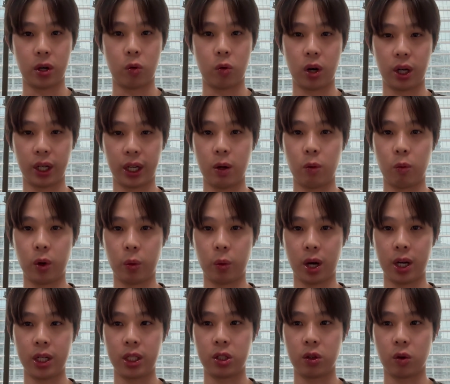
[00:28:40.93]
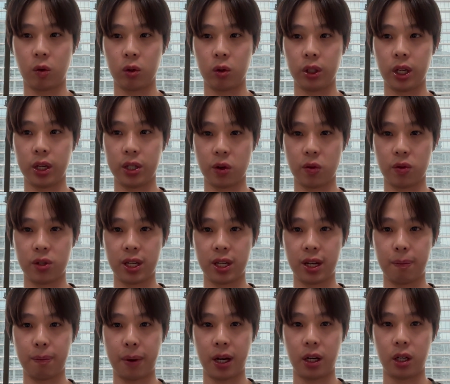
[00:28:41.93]
Again, we want to only
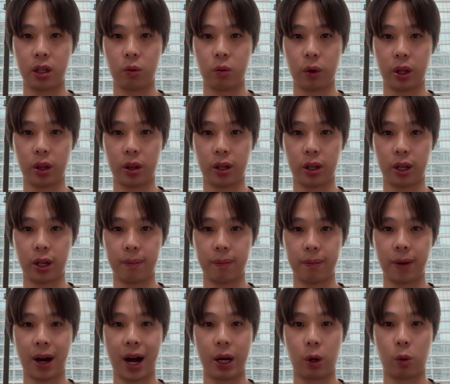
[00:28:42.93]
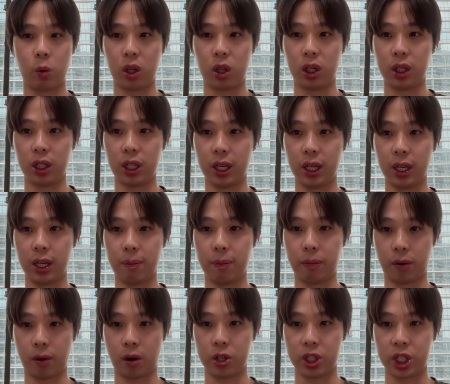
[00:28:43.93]
associate Pendle with high quality
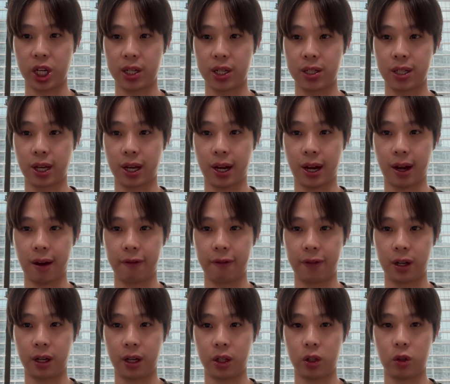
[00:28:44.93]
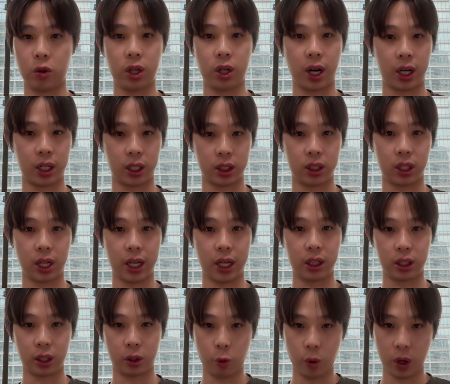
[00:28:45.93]
projects that have good underlying
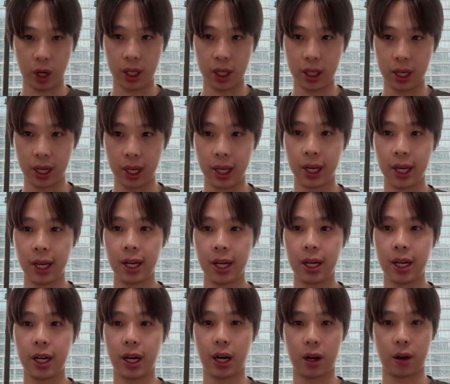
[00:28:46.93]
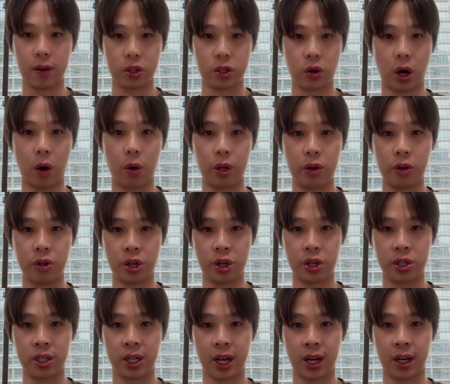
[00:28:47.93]
liquidity, so our
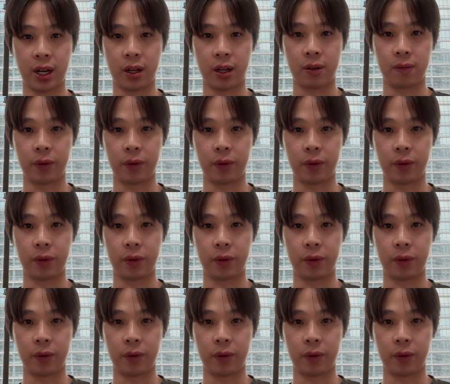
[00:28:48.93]
users can